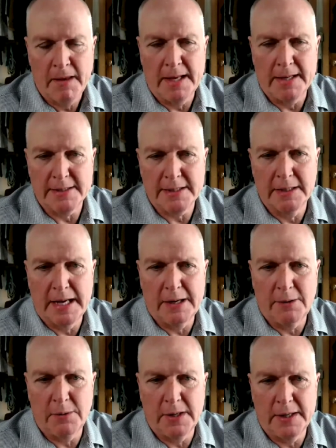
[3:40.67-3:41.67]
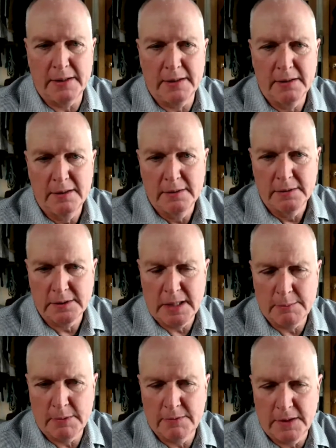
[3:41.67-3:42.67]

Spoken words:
and is allowing some of